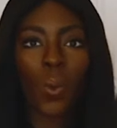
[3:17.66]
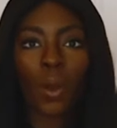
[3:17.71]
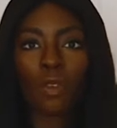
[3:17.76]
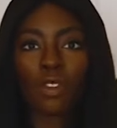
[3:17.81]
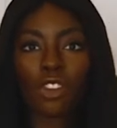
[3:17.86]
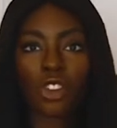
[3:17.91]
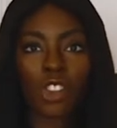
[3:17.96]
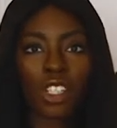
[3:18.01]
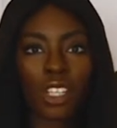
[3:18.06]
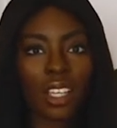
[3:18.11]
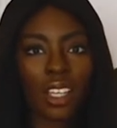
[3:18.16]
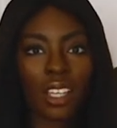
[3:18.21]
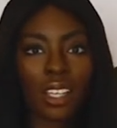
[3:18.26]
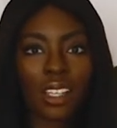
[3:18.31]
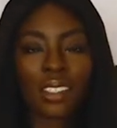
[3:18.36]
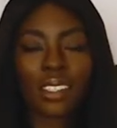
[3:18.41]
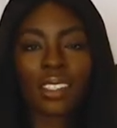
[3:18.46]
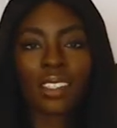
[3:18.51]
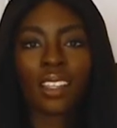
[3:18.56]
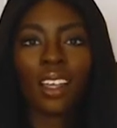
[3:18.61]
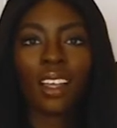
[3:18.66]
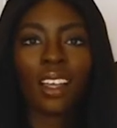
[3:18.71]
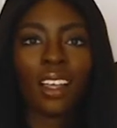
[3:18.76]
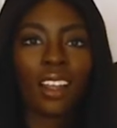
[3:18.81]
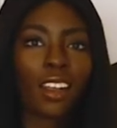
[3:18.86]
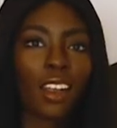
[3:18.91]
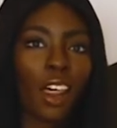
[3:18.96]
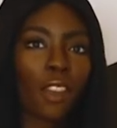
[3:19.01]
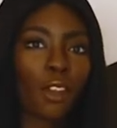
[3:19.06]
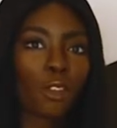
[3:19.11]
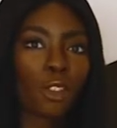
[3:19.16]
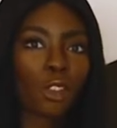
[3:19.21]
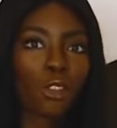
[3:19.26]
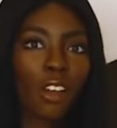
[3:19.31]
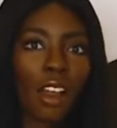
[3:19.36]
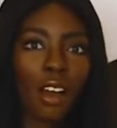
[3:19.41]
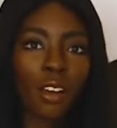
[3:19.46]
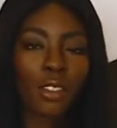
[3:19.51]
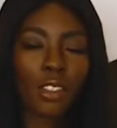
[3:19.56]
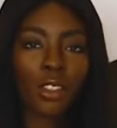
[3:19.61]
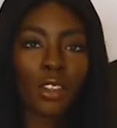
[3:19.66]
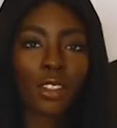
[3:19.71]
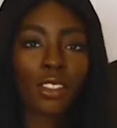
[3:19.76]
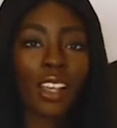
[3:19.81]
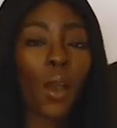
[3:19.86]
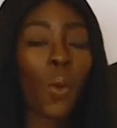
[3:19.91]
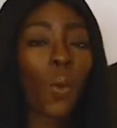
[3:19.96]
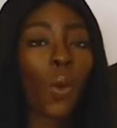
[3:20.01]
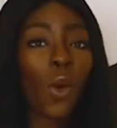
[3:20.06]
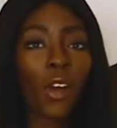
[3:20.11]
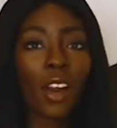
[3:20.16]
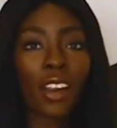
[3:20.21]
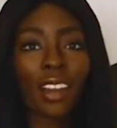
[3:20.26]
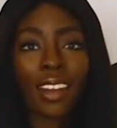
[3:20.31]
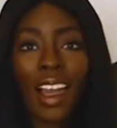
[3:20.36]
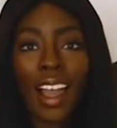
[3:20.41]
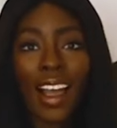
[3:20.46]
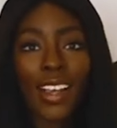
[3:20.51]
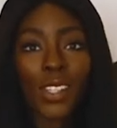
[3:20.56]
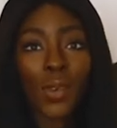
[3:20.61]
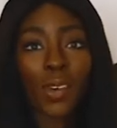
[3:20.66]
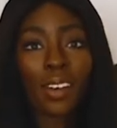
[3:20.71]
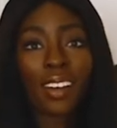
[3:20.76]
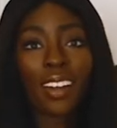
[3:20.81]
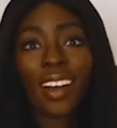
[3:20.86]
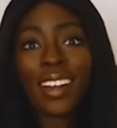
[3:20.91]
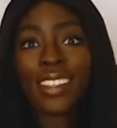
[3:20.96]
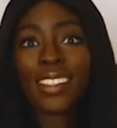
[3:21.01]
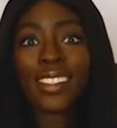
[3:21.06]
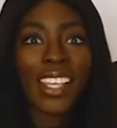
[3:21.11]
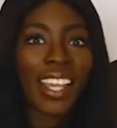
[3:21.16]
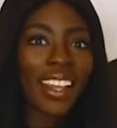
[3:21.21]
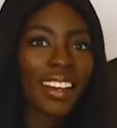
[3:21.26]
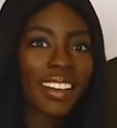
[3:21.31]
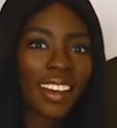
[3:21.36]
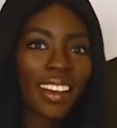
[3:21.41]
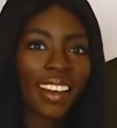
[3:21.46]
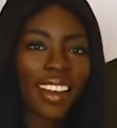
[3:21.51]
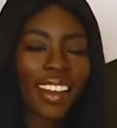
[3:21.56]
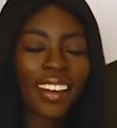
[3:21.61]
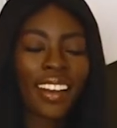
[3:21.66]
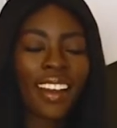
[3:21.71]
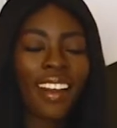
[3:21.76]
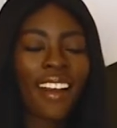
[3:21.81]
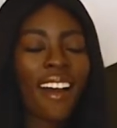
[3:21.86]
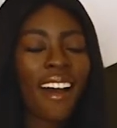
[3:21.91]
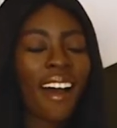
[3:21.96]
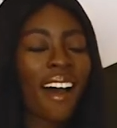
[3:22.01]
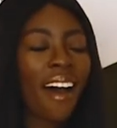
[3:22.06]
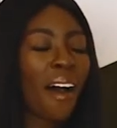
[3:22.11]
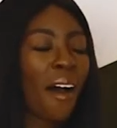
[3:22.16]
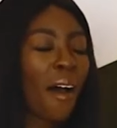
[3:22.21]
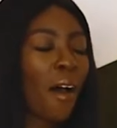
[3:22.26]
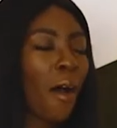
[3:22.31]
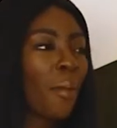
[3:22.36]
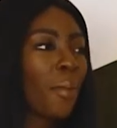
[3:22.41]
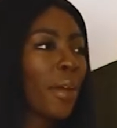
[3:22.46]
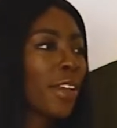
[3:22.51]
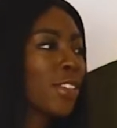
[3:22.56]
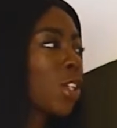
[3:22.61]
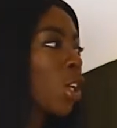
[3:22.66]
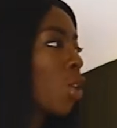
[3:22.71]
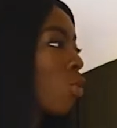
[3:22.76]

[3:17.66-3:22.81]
with jeans, leather trousers. I wore it last on a date night. Um, it's a